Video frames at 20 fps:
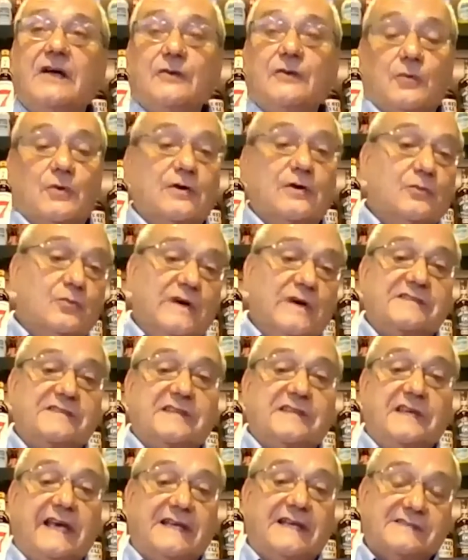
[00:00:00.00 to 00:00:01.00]
The word
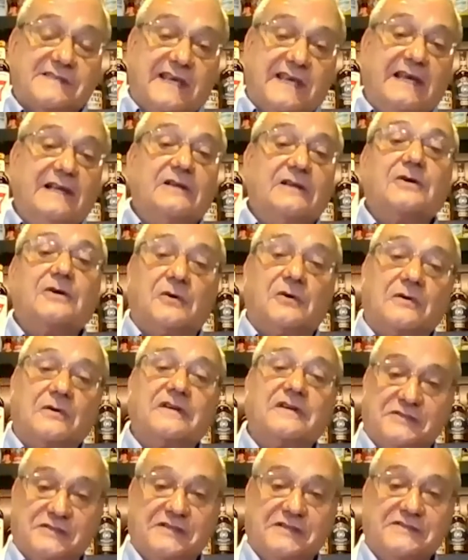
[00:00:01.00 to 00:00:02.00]
whiskey has Gaelic
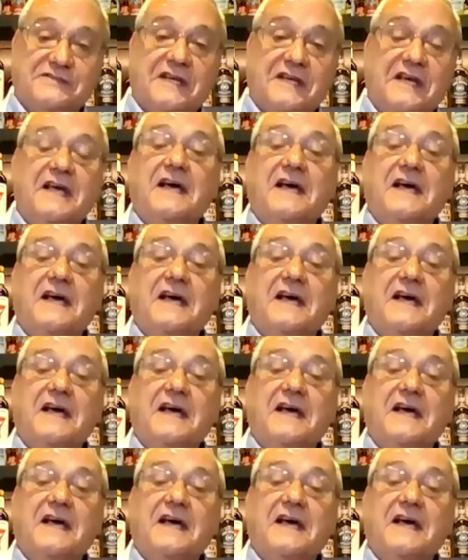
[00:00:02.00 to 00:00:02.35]
origins.